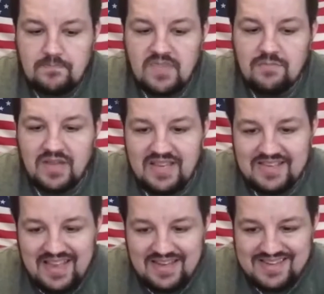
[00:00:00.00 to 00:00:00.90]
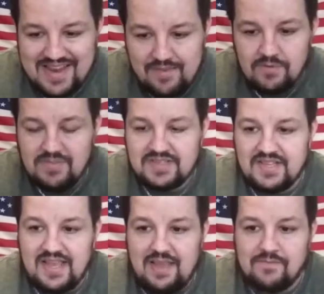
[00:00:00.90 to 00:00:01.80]
but he never missed a
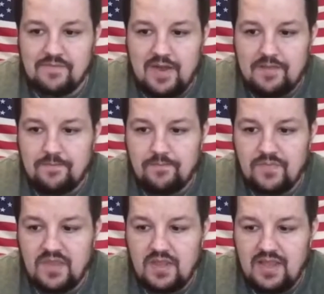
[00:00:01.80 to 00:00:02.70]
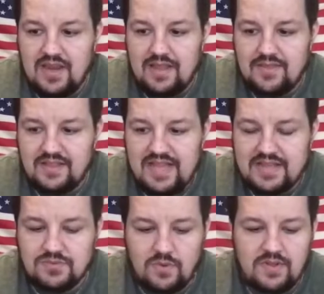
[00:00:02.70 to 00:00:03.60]
game of mine. And I think
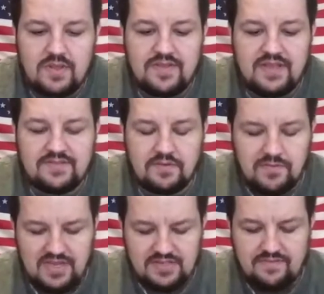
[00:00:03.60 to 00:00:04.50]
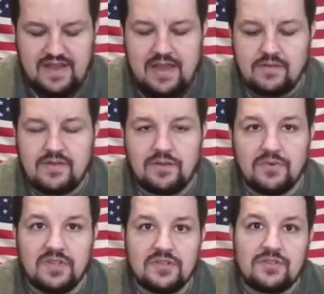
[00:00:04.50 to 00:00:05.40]
that's one of the things for me as a father that
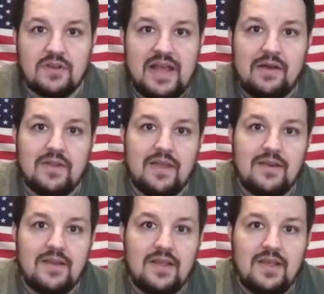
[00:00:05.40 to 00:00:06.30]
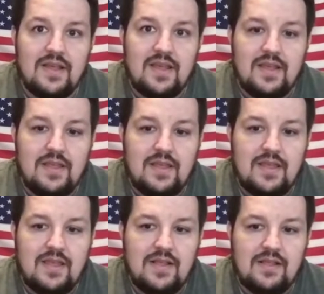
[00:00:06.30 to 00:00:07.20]
really stood out. And
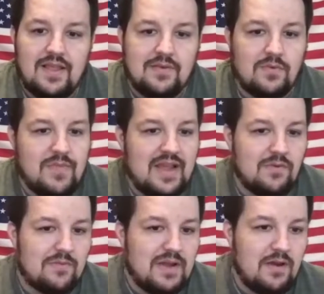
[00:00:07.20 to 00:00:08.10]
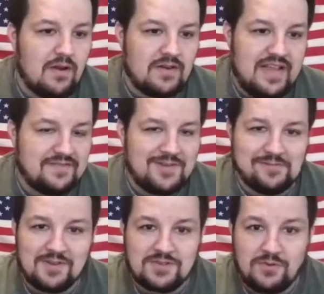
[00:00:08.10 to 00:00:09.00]
like when my daughters have
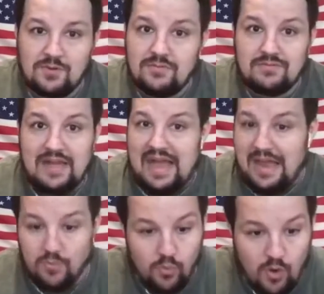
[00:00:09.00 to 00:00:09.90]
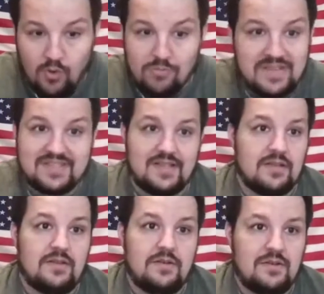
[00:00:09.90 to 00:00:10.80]
something at school, I won't miss it.
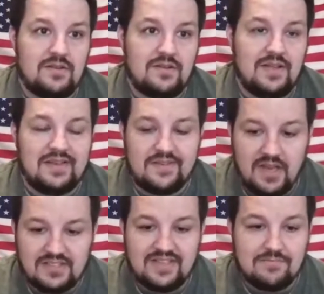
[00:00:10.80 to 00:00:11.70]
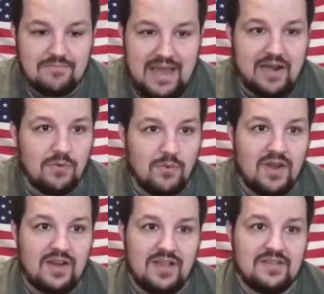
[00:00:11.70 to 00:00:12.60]
It doesn't matter what
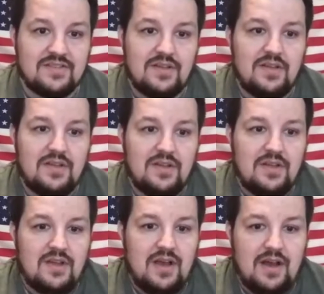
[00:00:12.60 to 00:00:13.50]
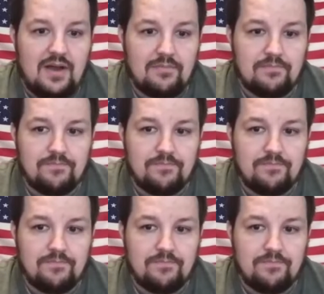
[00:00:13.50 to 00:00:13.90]
it is. My